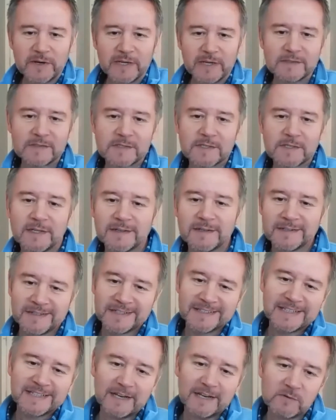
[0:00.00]
And
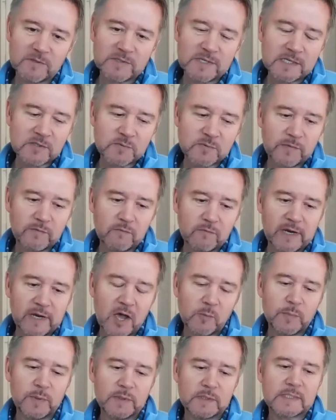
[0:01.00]
since we've
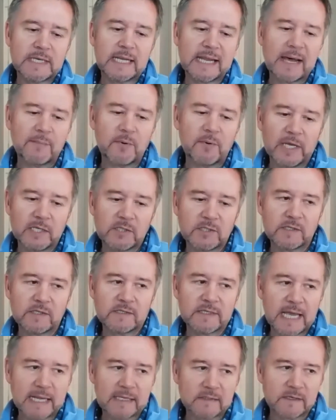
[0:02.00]
reopened collaboration
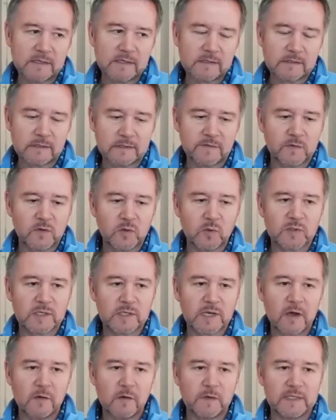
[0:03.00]
centers, and of course,
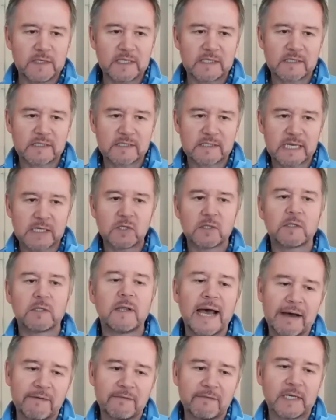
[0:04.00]
COVID is
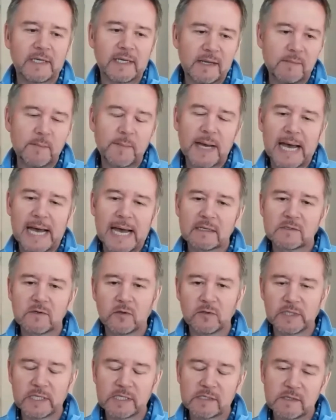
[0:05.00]
still having an impact
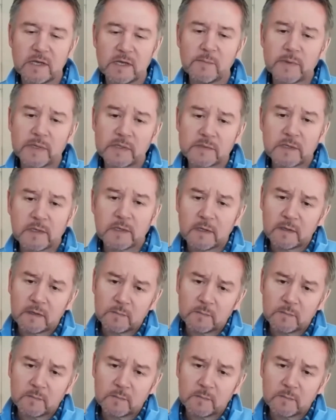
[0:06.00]
on these numbers,